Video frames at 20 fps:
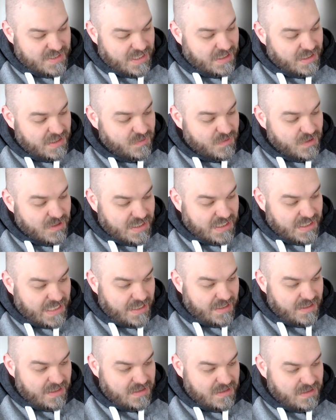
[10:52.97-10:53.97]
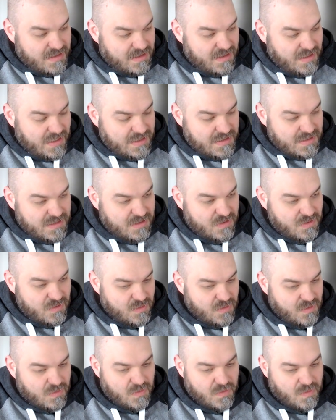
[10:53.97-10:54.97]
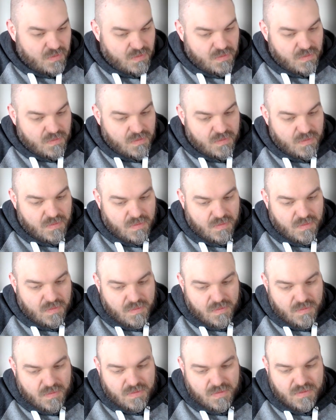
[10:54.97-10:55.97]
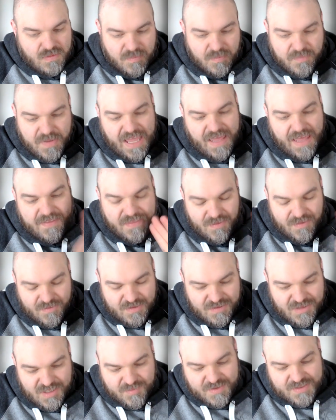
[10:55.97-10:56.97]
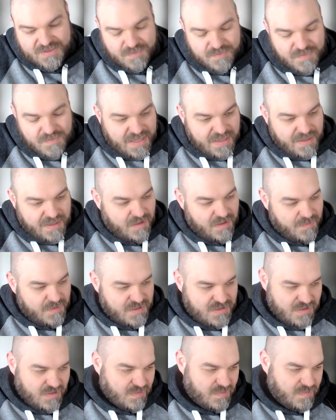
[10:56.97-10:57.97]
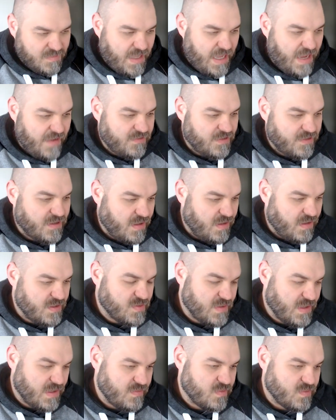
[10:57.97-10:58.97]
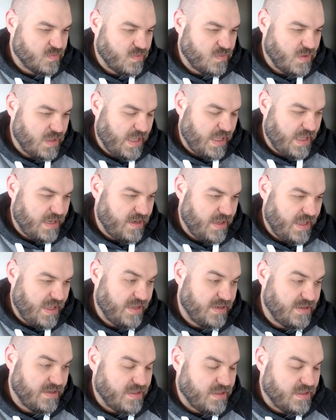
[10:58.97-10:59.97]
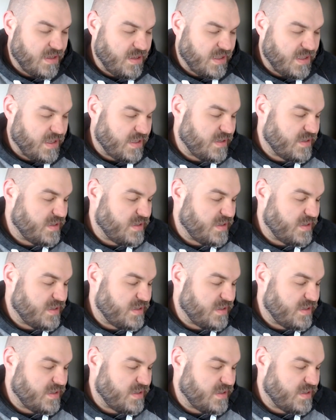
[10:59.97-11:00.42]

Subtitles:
I didn't really get into the path that would lead me to making them until after college when I was where I got an